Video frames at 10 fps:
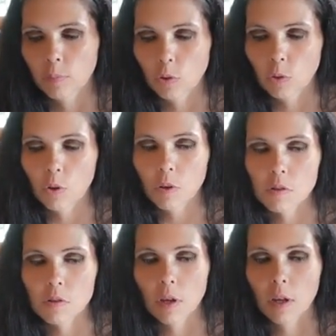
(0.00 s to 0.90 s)
But of
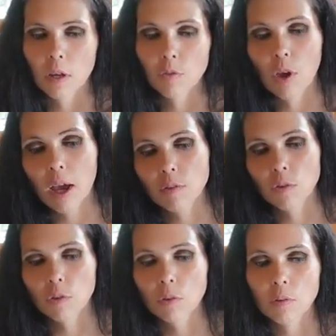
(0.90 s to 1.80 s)
course, if you
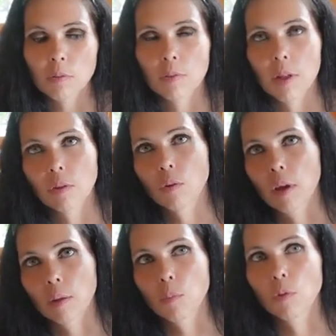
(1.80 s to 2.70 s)
have to, then
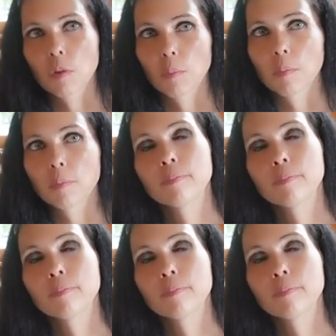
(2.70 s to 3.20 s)
you can put them